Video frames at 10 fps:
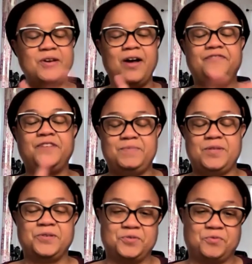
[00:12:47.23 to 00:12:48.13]
So I
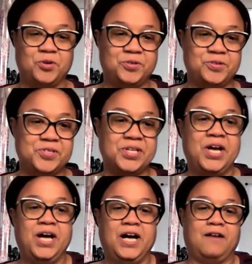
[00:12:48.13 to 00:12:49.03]
flipped those roles
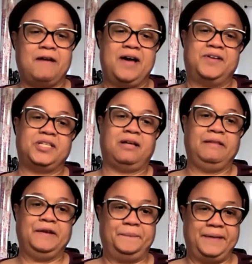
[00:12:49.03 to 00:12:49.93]
around a
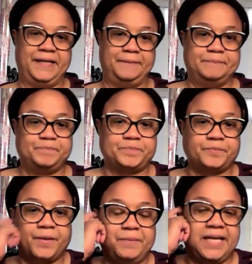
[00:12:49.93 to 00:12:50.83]
little bit
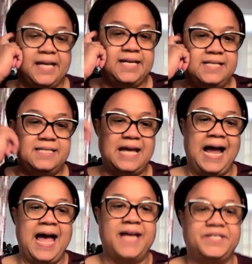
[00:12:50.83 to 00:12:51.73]
because
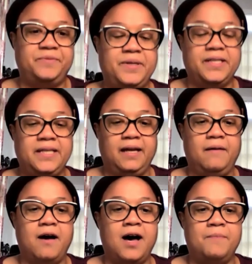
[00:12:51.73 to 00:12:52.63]
I had to
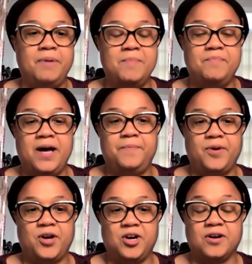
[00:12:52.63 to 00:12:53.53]
really bump
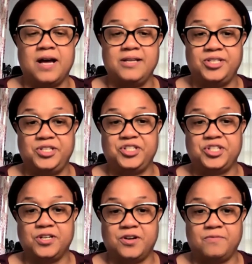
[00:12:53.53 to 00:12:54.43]
up her
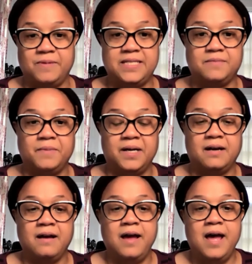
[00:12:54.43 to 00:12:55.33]
constitution and
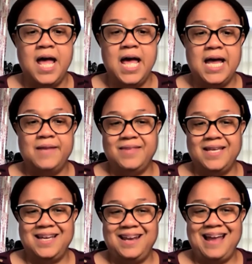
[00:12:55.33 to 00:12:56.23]
charisma. And
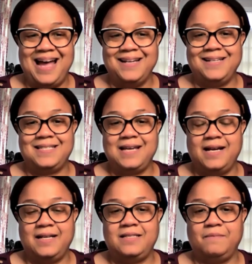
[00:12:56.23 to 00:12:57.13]
then I
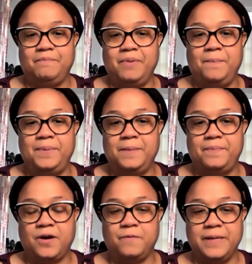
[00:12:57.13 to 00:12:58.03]
decided to bump
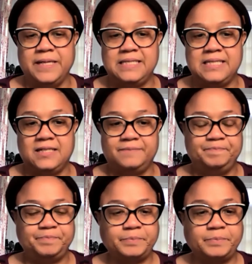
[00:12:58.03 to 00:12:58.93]
up her
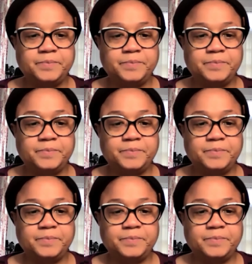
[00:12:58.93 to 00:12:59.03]
wisdom